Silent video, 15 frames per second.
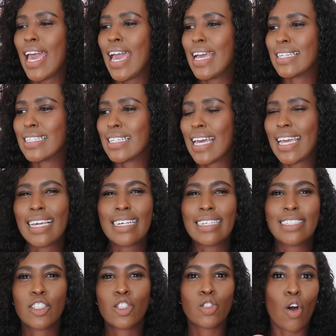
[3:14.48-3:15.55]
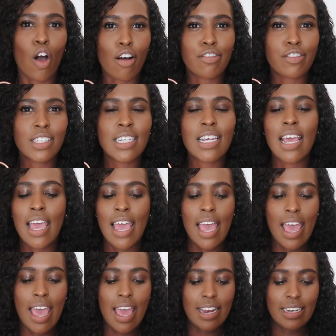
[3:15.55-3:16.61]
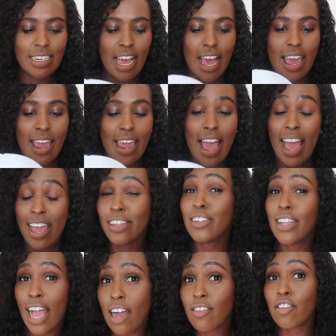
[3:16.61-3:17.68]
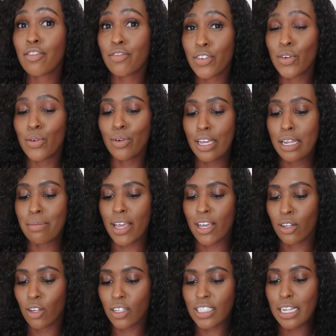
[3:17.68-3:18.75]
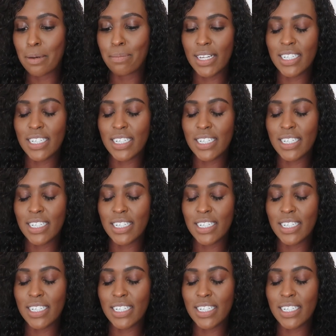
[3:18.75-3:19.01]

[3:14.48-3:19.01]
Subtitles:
and like soft. And I have a few in my closet,